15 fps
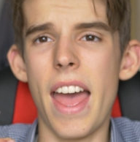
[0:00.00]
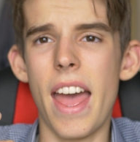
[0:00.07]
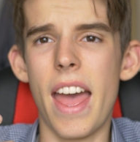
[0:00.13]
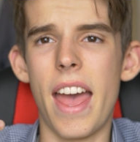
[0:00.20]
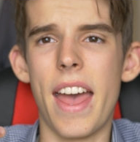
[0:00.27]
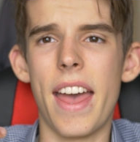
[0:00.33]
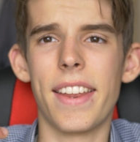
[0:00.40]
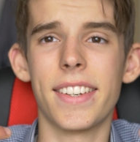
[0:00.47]

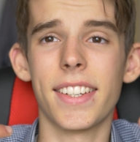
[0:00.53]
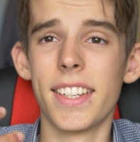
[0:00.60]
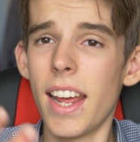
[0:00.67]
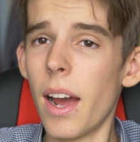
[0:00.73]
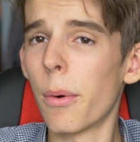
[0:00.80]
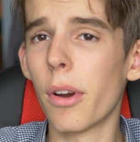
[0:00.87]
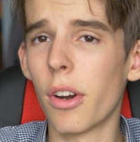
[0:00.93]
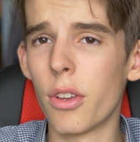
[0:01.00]
And
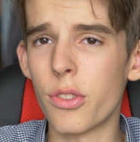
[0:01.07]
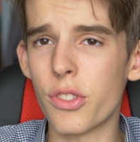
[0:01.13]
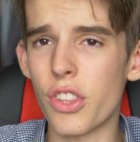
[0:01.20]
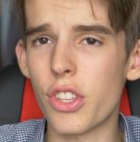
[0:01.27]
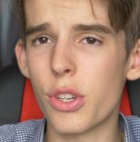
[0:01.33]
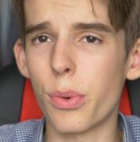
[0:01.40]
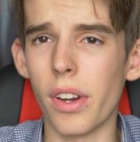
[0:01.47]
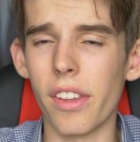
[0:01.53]
now we're on
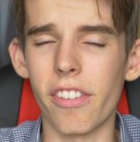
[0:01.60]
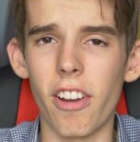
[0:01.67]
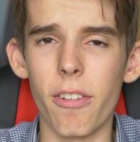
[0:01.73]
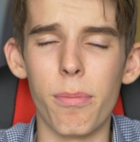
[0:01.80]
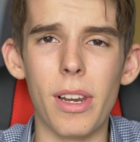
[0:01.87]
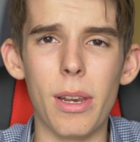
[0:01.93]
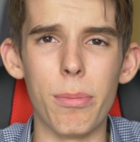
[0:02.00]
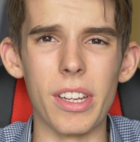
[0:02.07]
to the
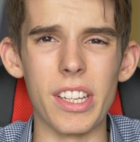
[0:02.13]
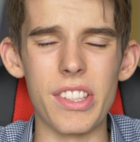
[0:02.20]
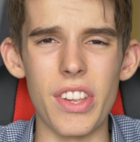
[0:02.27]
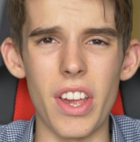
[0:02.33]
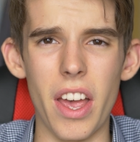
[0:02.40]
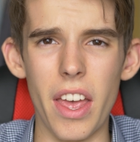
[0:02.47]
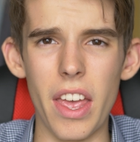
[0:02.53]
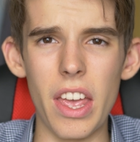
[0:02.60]

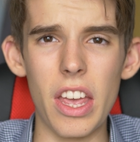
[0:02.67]
25mm.